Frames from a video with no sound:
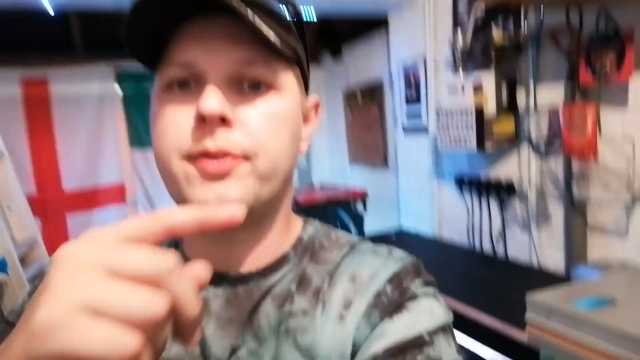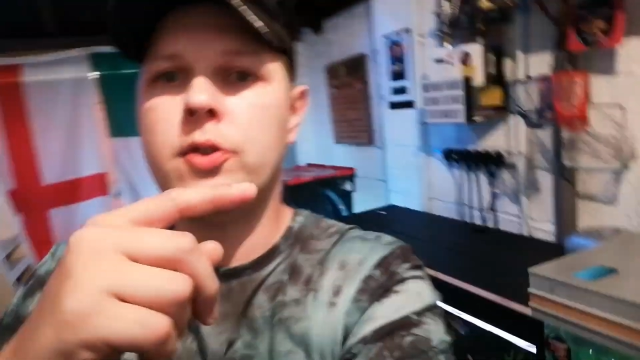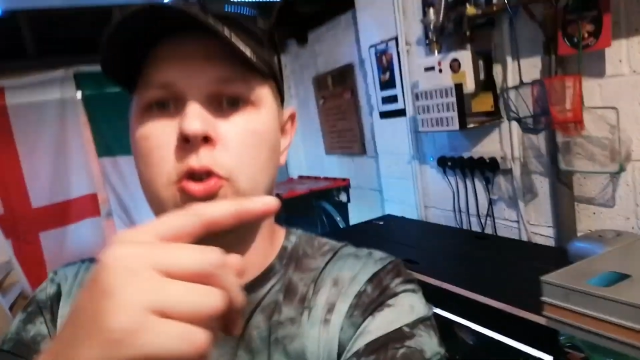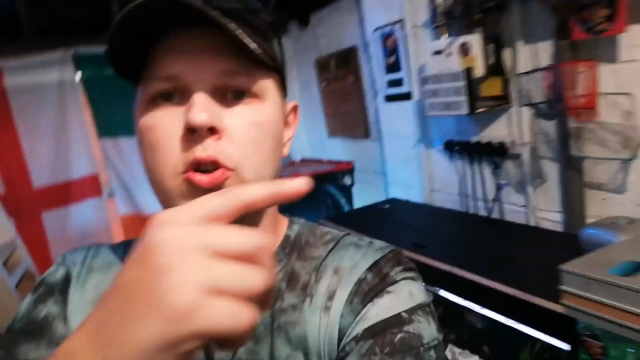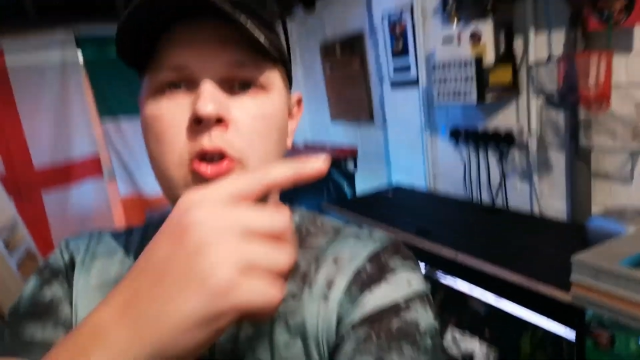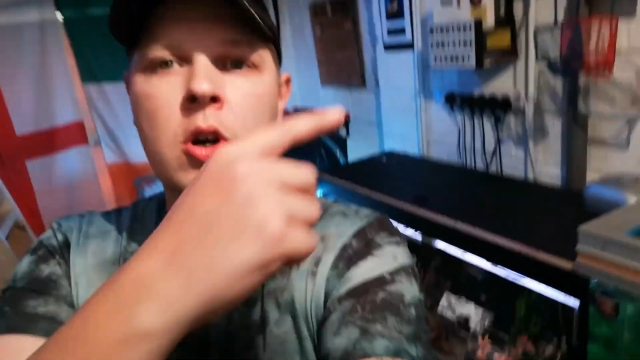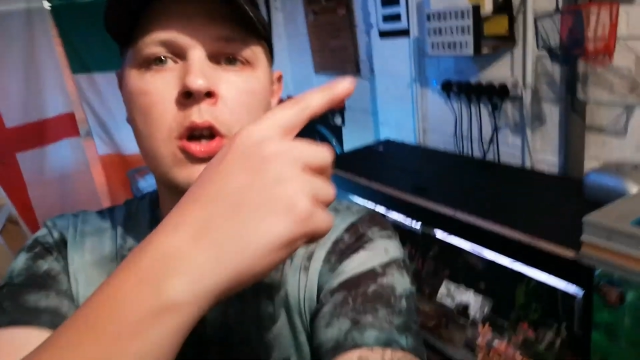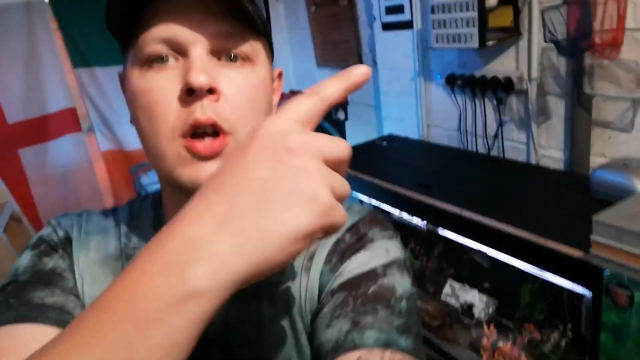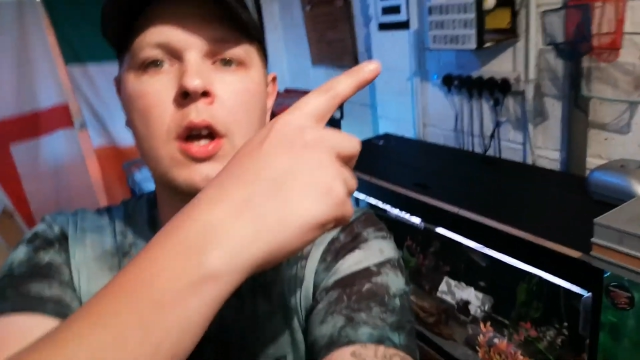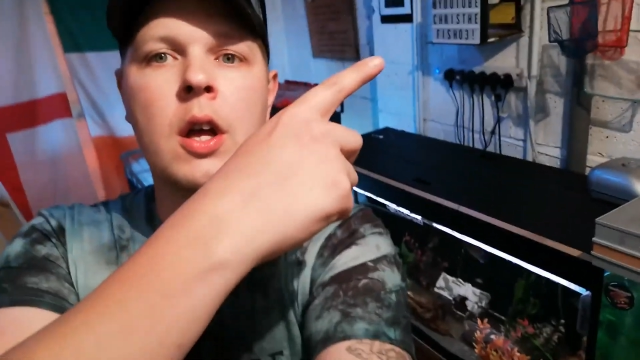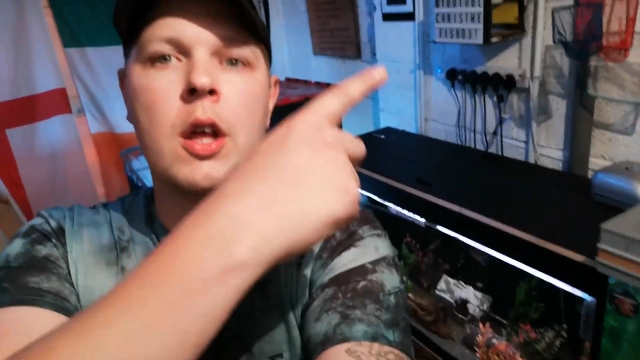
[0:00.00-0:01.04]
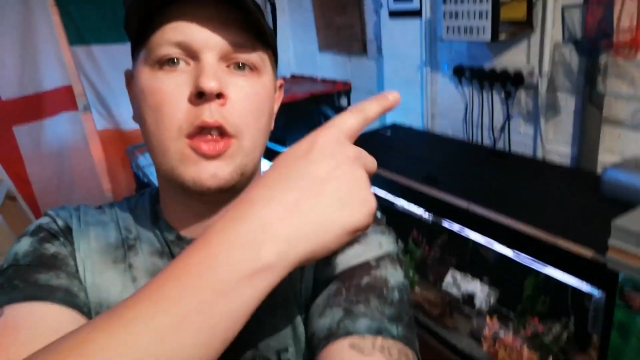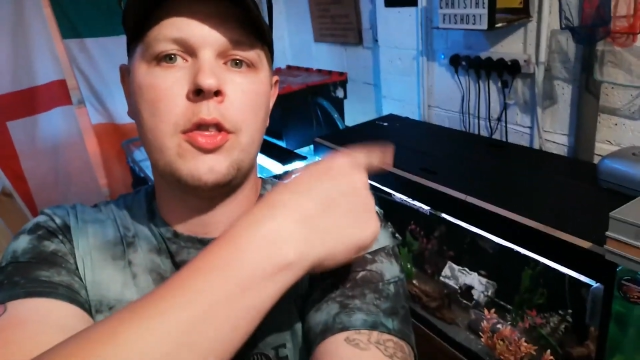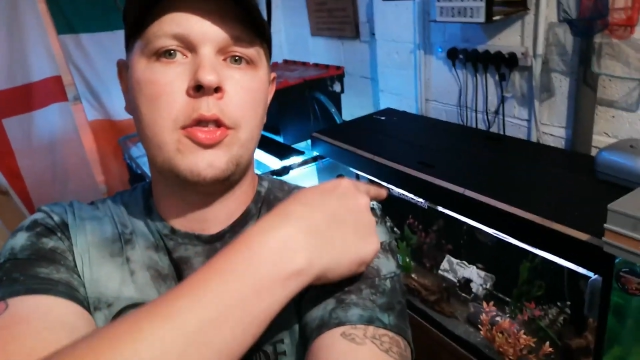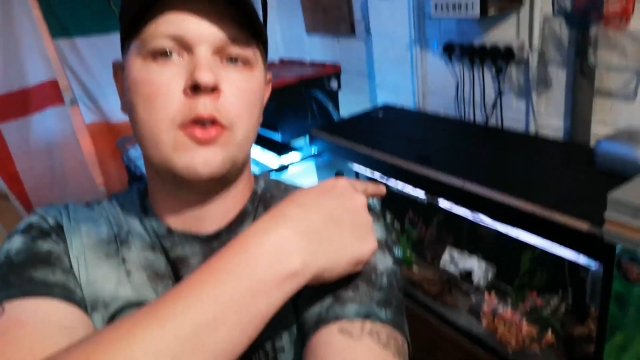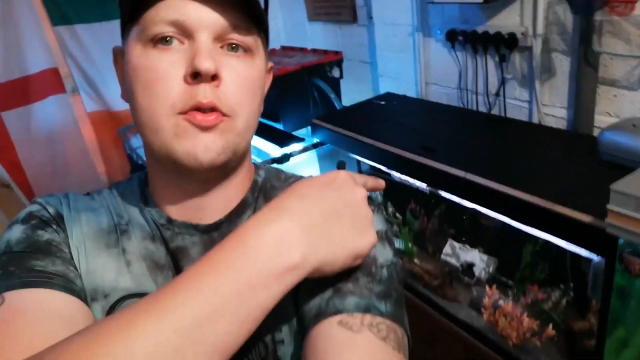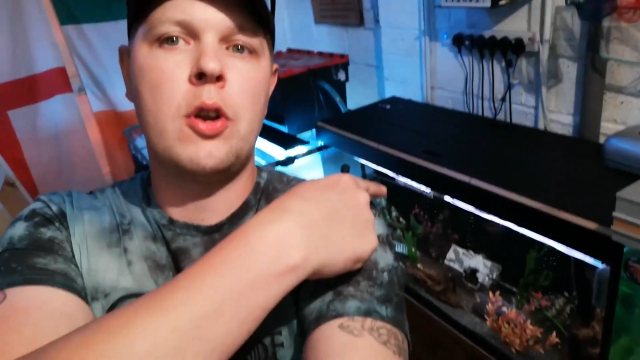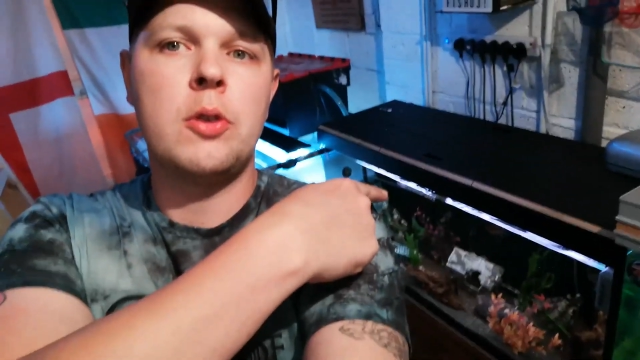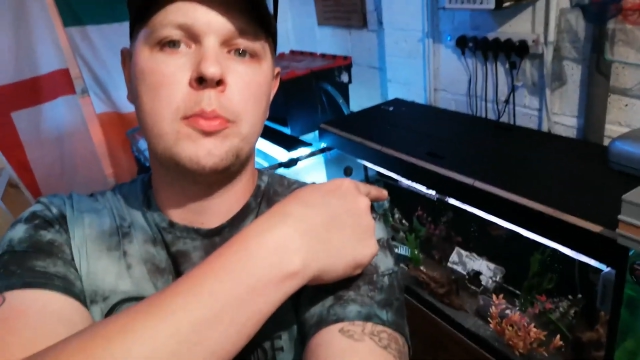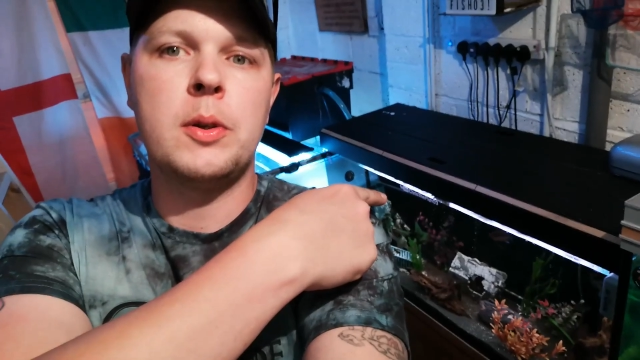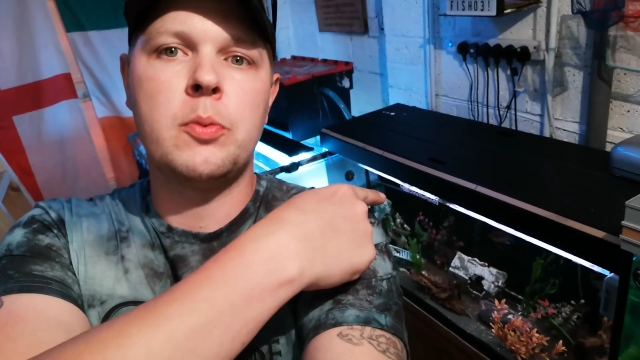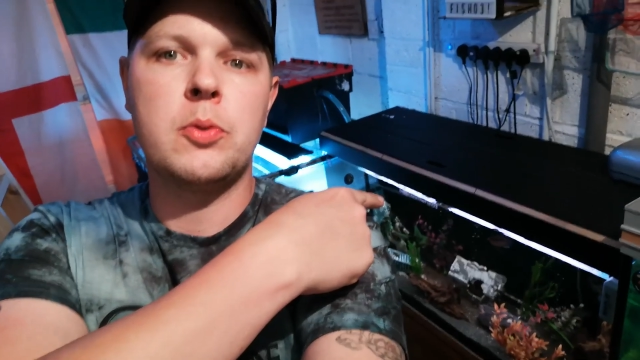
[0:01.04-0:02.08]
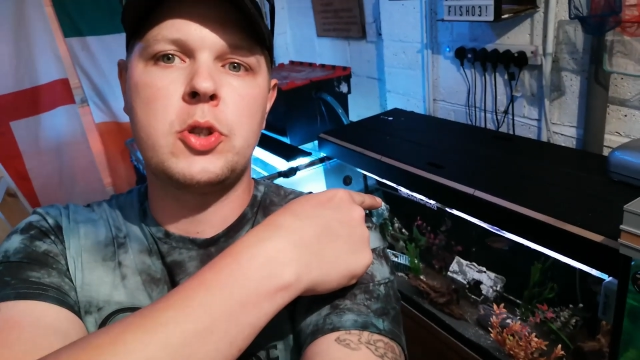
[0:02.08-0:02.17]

before, the Roma